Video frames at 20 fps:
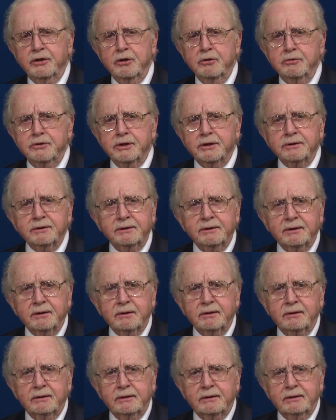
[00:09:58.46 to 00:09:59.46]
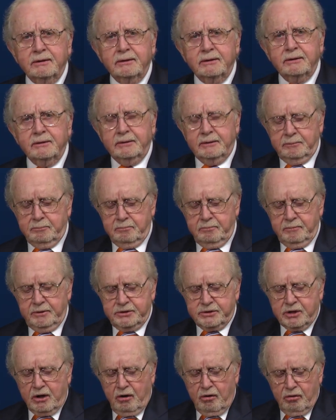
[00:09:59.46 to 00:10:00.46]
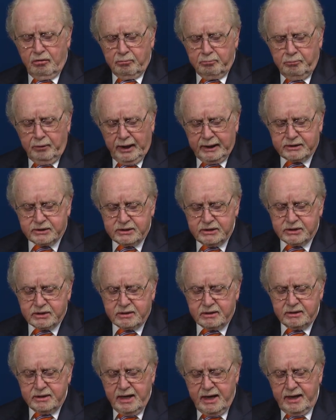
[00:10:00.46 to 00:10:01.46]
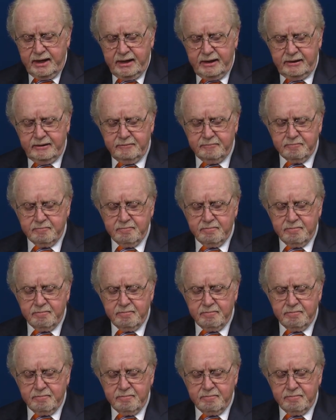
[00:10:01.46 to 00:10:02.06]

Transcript: Union. It's called Brexit today.